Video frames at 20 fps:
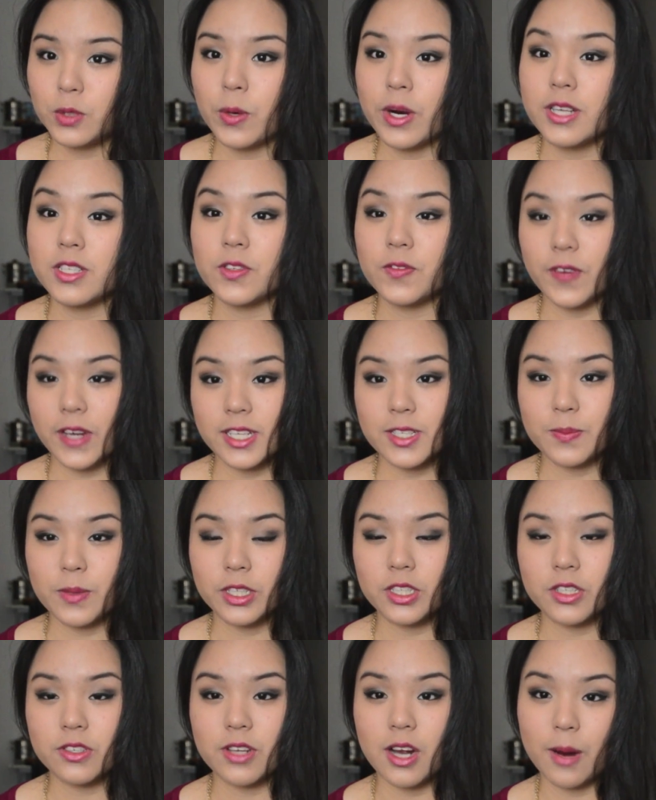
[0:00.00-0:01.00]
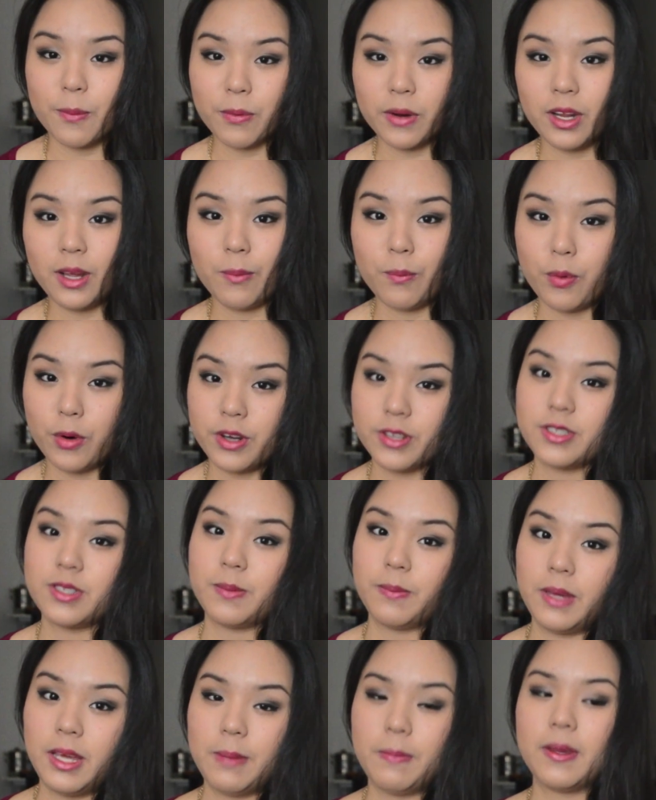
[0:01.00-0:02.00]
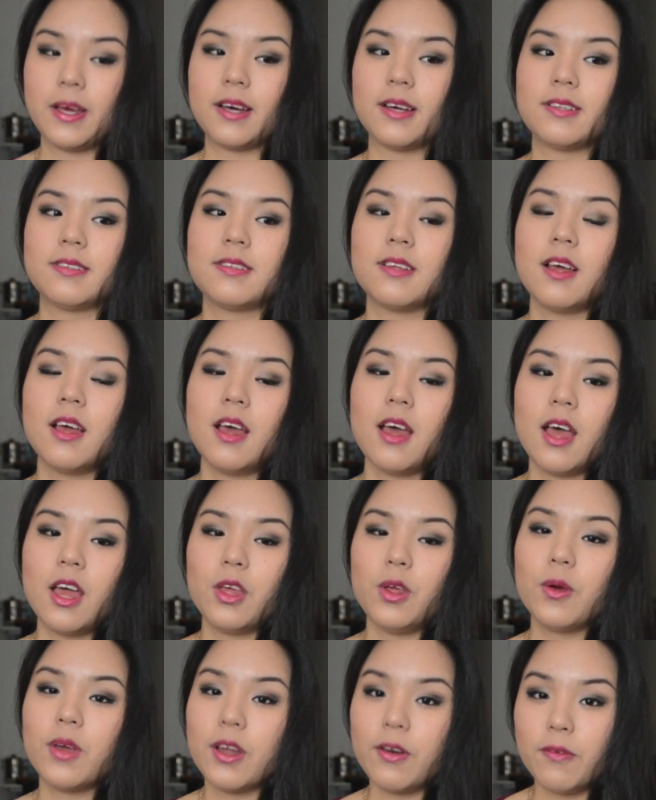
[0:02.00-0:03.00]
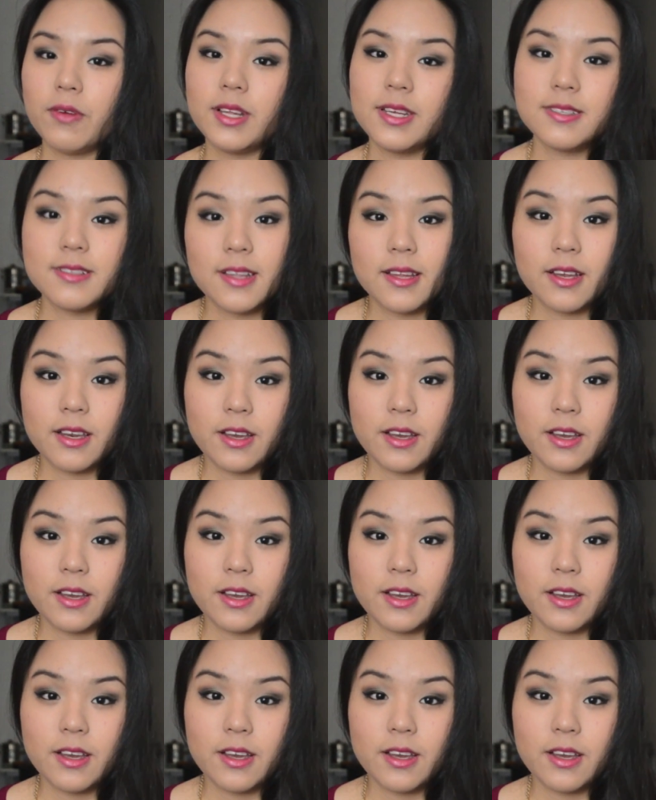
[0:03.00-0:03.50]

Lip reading: whereas face brushes are pretty important to me because you can really see the